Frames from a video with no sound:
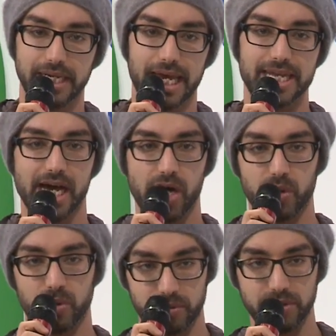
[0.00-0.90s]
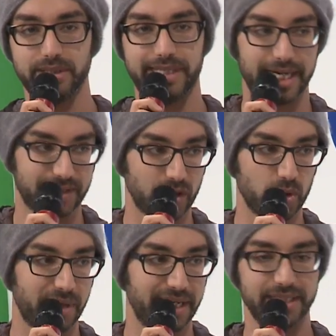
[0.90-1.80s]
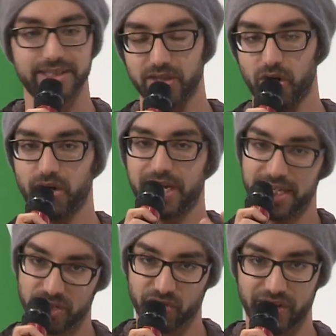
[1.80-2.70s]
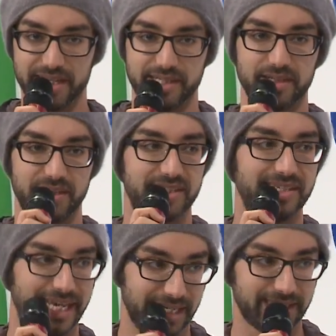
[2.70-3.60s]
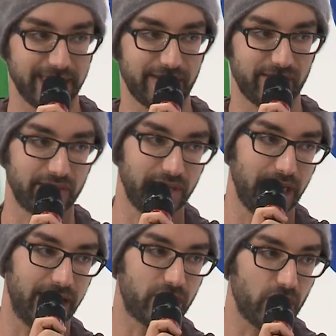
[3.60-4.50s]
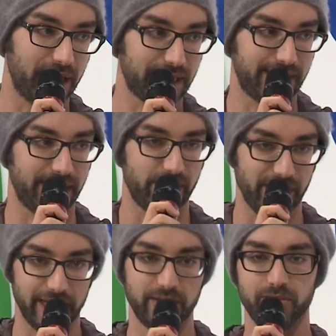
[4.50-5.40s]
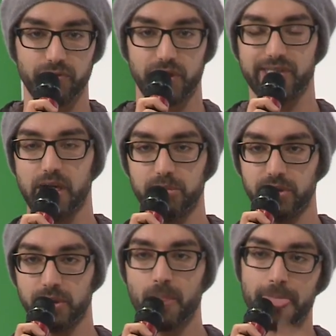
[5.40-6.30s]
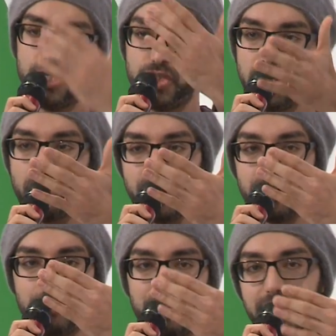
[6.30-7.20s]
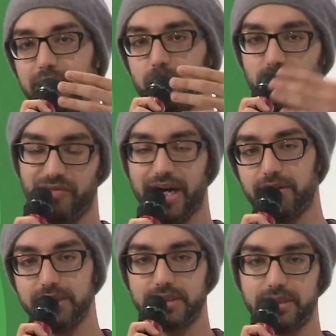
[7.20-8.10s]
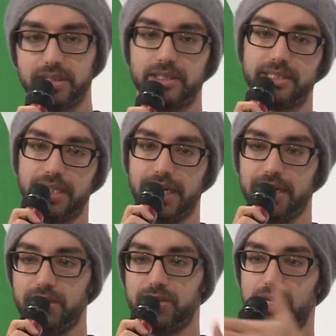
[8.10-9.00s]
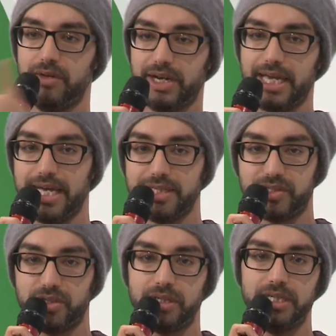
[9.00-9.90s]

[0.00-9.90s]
and now taxonomize or categorizing these data sets and connecting then, for example, gene therapy with viruses and liver cancer,